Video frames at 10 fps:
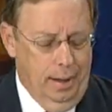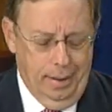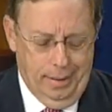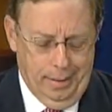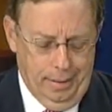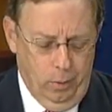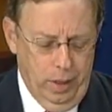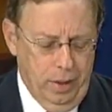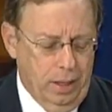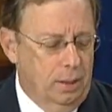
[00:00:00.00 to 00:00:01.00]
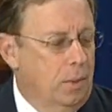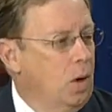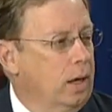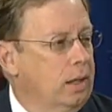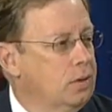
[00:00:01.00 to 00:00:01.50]
Uh, we think the
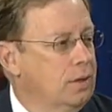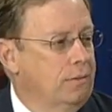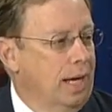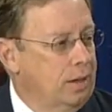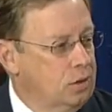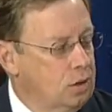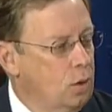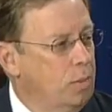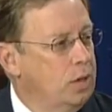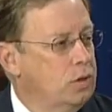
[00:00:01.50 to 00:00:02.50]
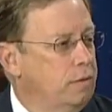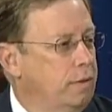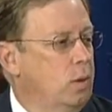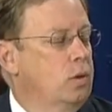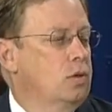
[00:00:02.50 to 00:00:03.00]
markets have got so much to
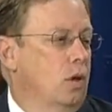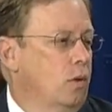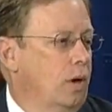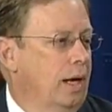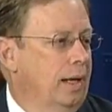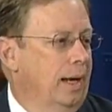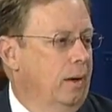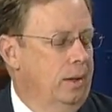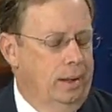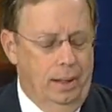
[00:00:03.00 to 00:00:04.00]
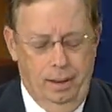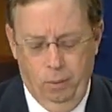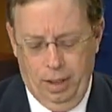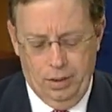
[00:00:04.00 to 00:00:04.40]
focus on right now. And, and when I